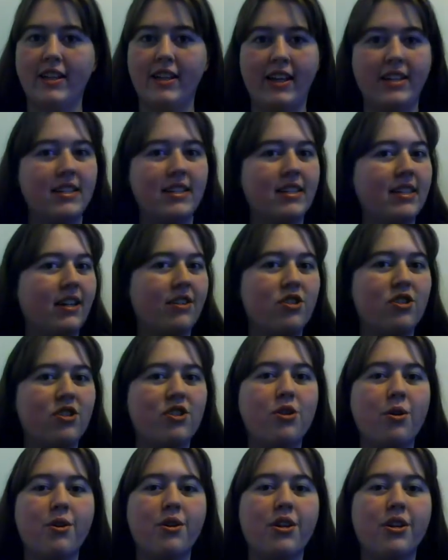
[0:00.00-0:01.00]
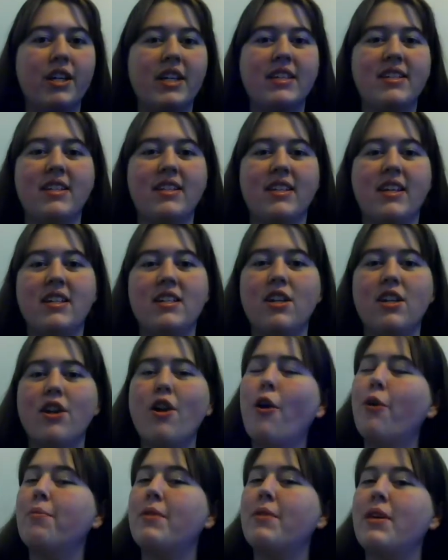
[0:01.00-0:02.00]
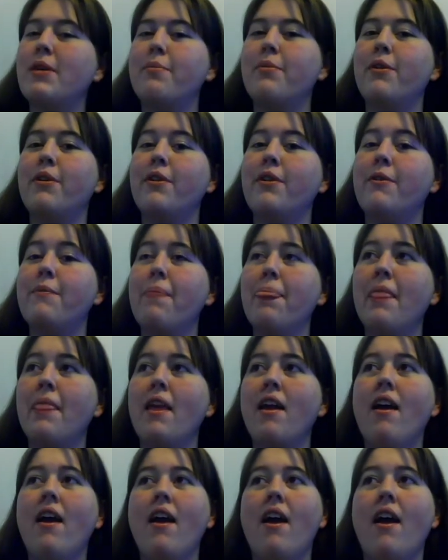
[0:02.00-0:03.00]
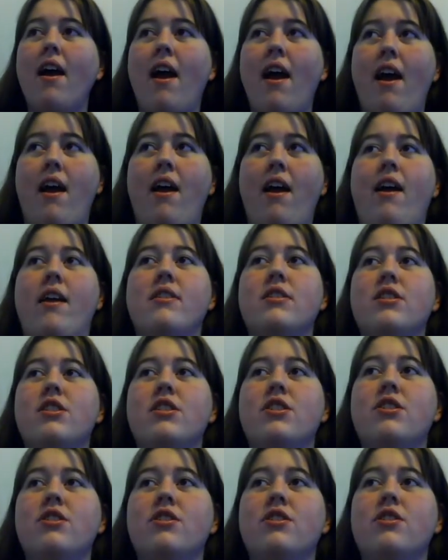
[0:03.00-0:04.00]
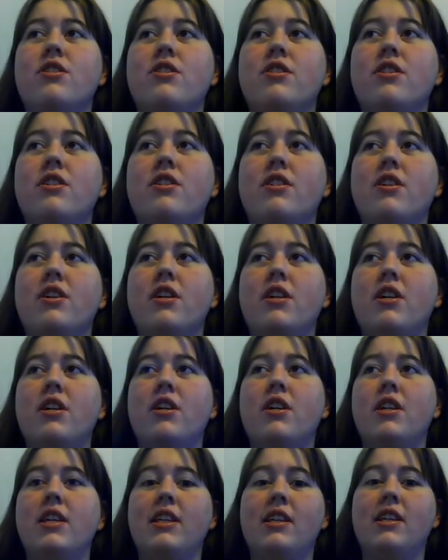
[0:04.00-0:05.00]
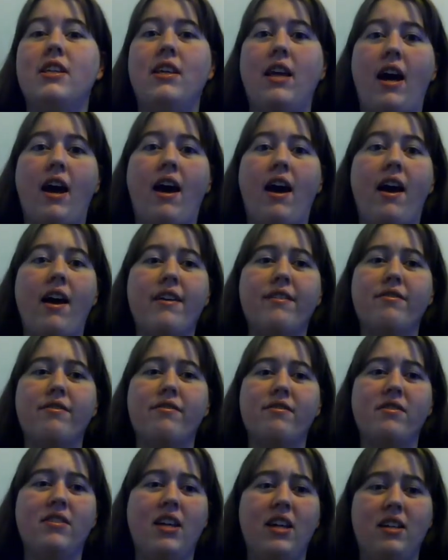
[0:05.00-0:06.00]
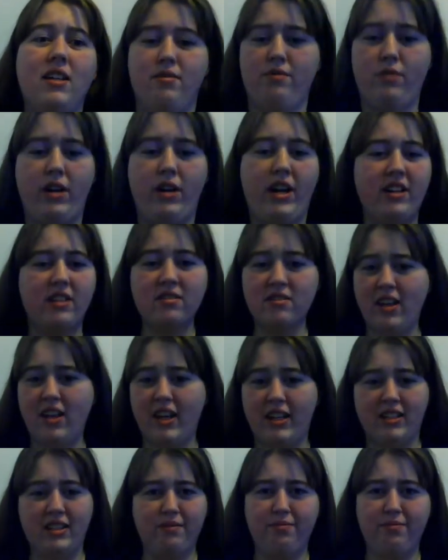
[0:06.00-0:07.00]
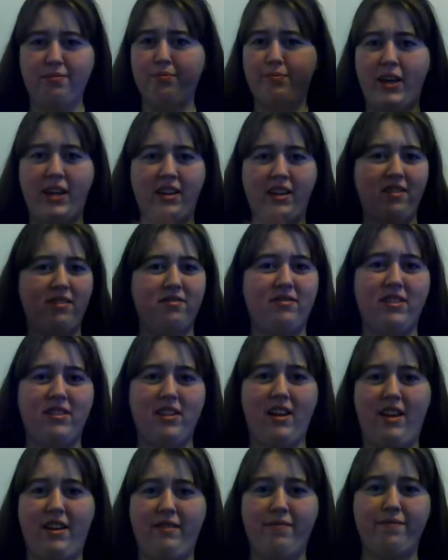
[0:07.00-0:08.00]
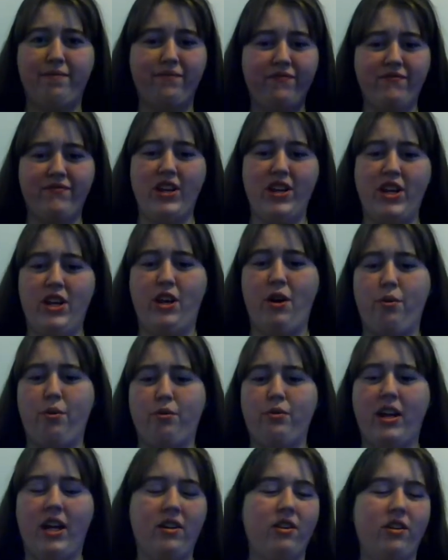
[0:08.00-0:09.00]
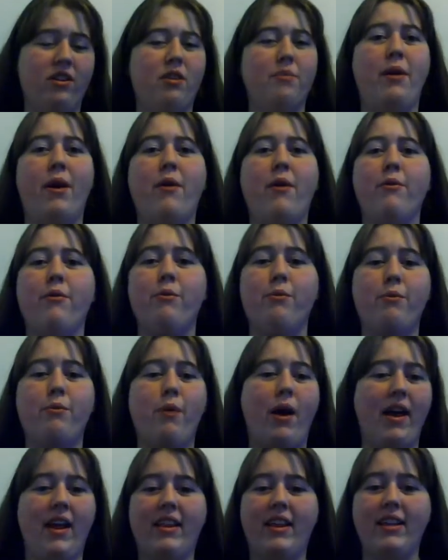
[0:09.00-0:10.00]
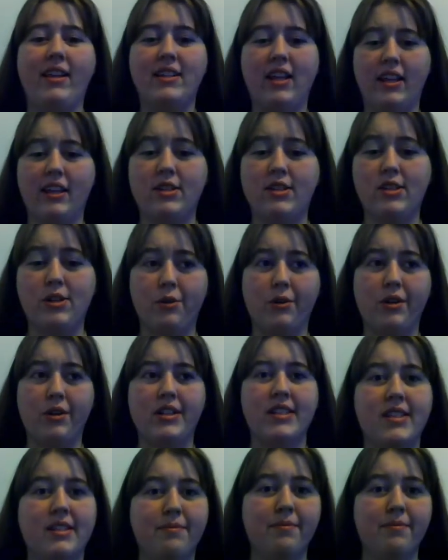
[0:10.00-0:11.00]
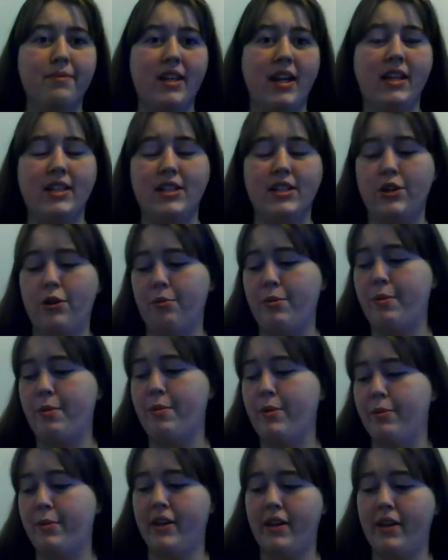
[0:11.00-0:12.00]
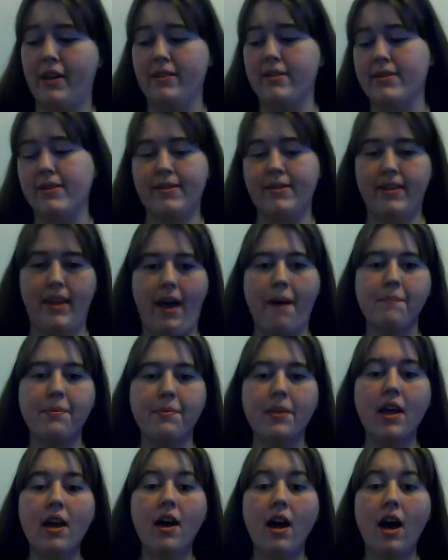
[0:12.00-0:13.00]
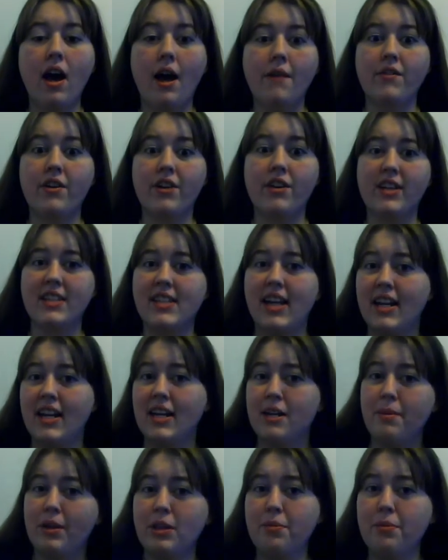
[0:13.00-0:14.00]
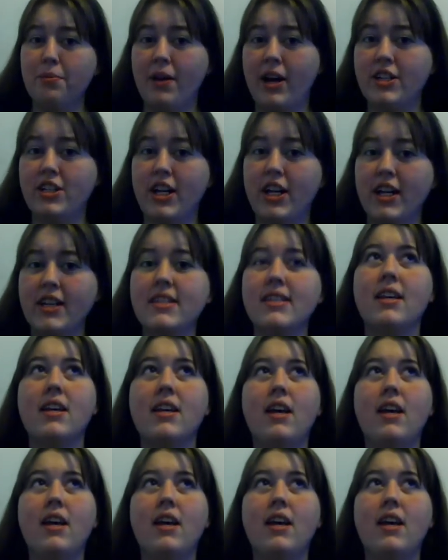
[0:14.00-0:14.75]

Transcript: I like to tell stories and get to know people and yeah, I can write, I can make a video later about why I like telling stories and getting to know people because, yeah, I'm very excited about the project.